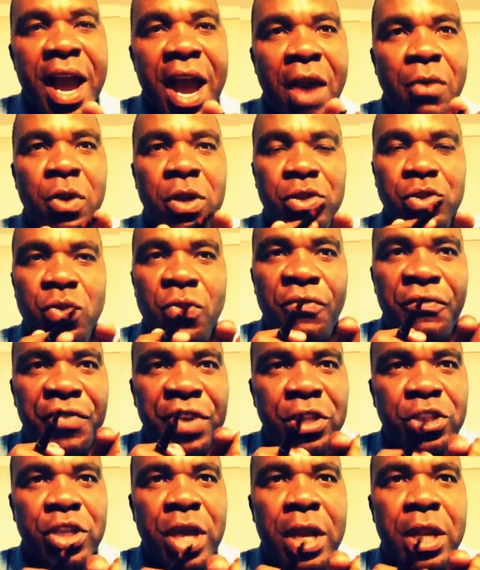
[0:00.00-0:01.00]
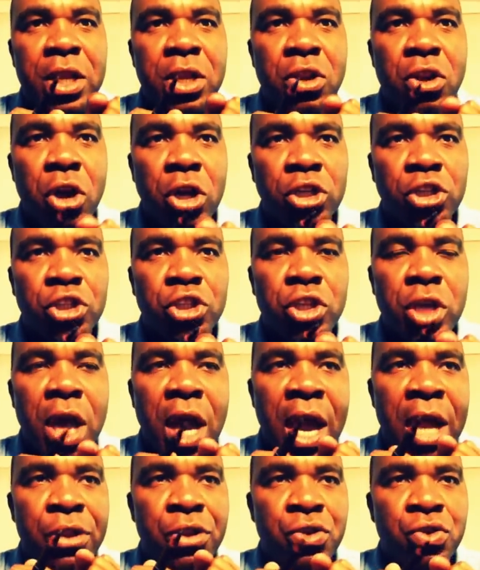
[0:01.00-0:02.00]
I want to officially launch
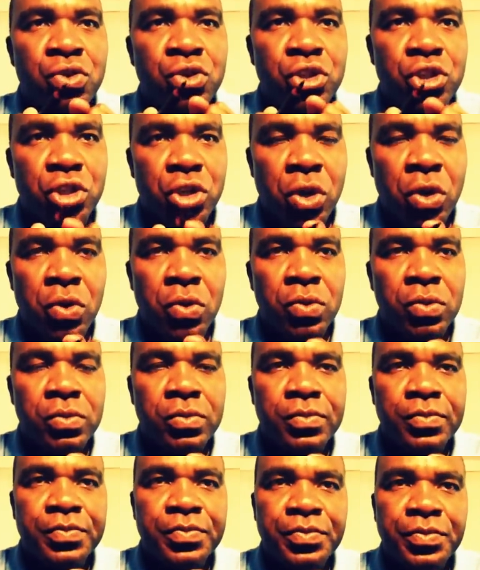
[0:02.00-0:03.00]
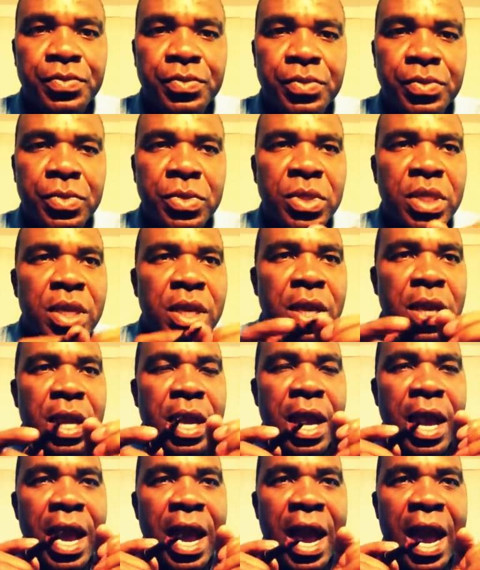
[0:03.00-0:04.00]
a new show.
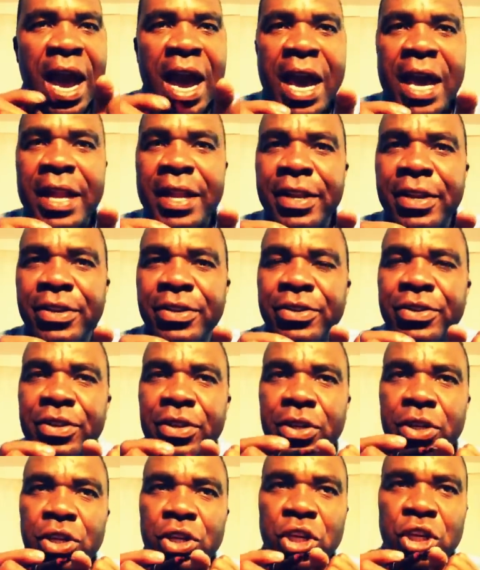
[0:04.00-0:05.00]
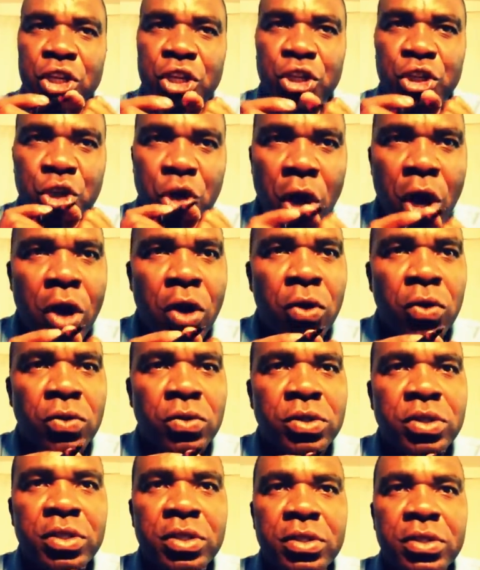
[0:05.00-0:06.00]
And it is
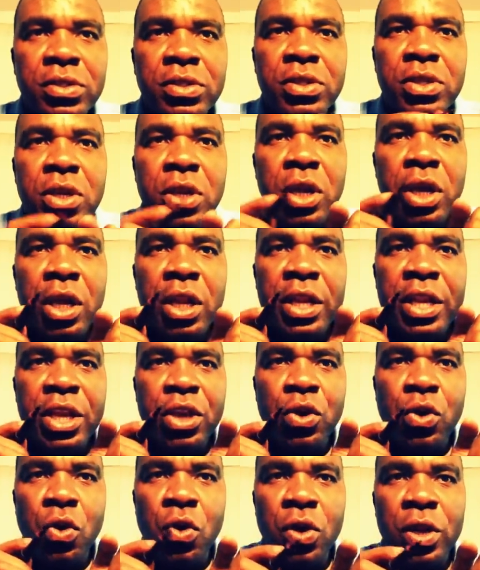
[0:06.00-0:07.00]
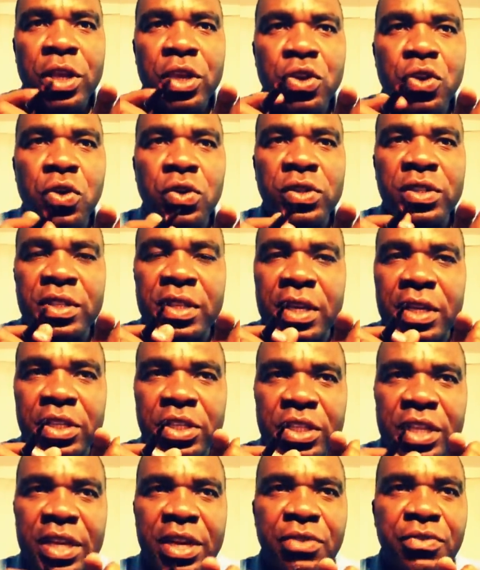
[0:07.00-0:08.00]
called The Holy Ghost
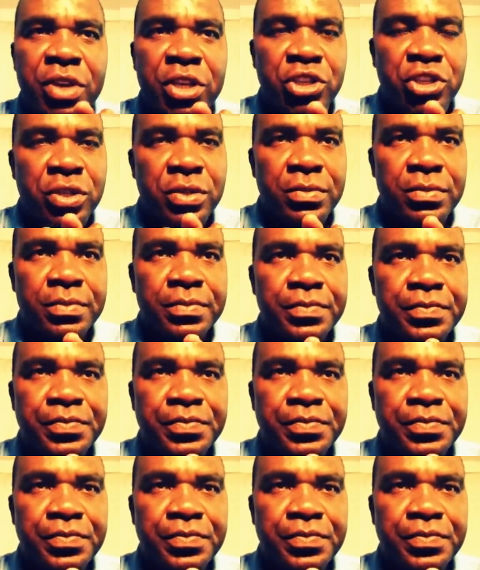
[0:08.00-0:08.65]
Generation.